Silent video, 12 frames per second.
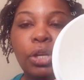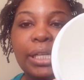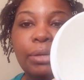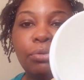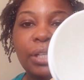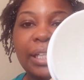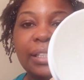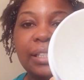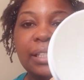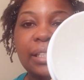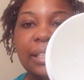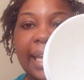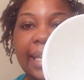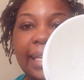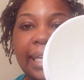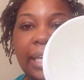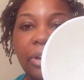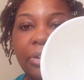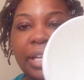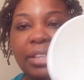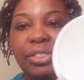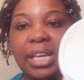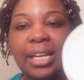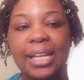really sticky or
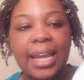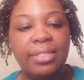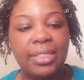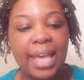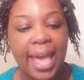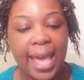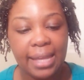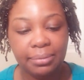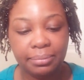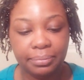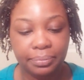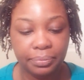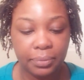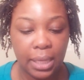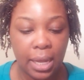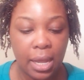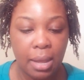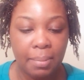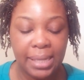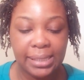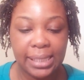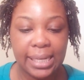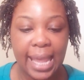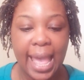anything like that. I
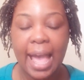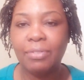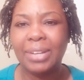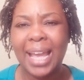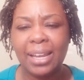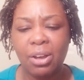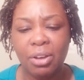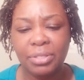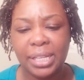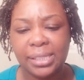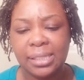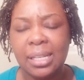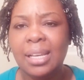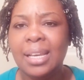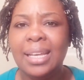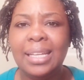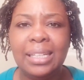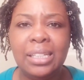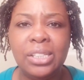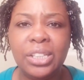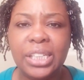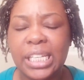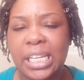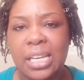didn't have like all this
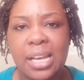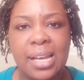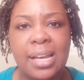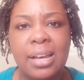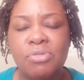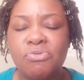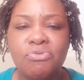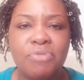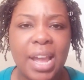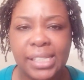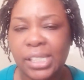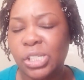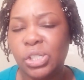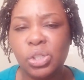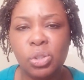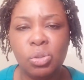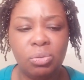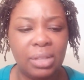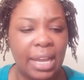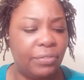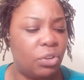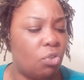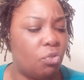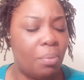gooky residue
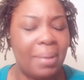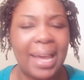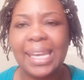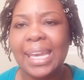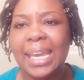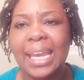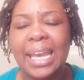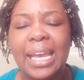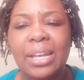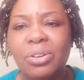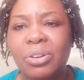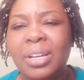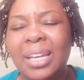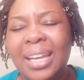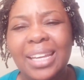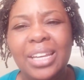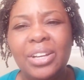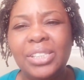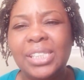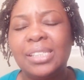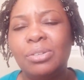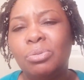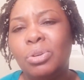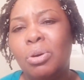left over on my hand, or, you know,
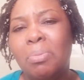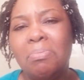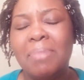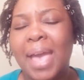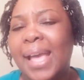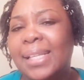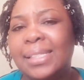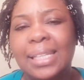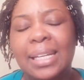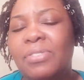just a real mess.